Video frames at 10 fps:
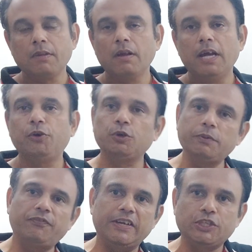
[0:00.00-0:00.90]
It could be
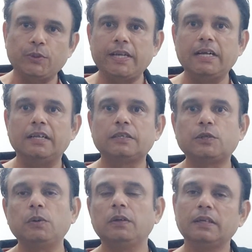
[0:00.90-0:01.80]
fluctuating
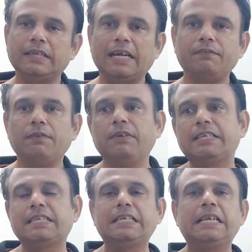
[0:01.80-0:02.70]
also, that we will
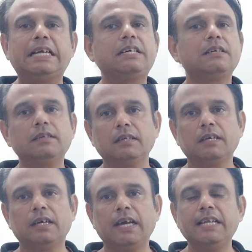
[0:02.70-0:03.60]
see later
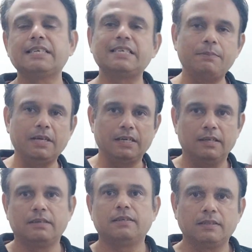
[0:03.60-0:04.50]
in
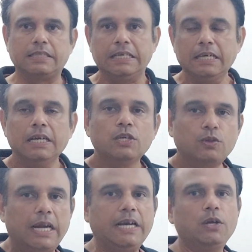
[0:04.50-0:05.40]
semiconductors. So
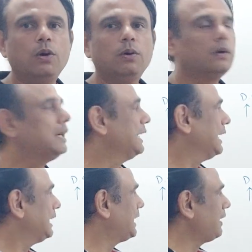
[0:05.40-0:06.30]
right now,
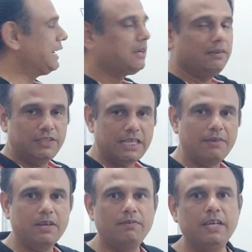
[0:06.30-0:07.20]
which I
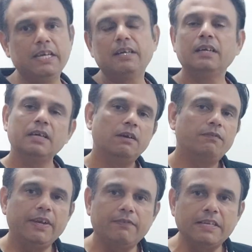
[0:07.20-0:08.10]
have given here,
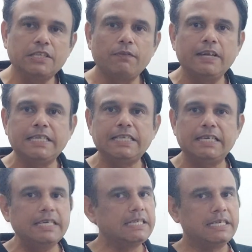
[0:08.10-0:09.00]
frequency of DC
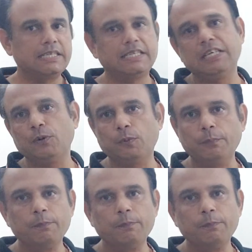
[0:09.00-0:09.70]
is 0.